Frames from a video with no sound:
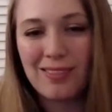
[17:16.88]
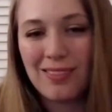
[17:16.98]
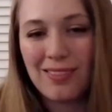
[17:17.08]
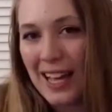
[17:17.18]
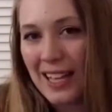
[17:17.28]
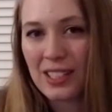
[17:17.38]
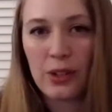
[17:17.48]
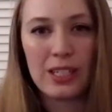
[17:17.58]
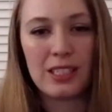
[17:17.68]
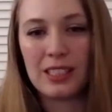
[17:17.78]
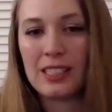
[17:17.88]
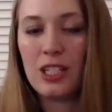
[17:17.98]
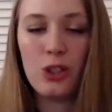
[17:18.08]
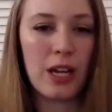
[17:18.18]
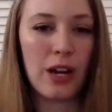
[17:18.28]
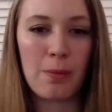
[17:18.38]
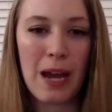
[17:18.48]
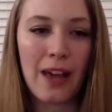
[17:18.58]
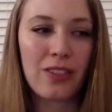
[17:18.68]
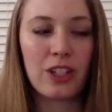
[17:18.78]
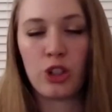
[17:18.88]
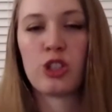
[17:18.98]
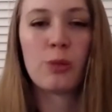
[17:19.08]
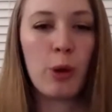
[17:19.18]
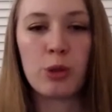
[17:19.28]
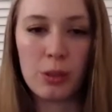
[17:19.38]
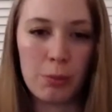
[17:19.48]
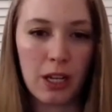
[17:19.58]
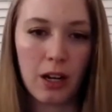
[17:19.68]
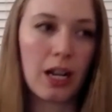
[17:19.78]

that's going to lead you down the path that you're supposed to be on.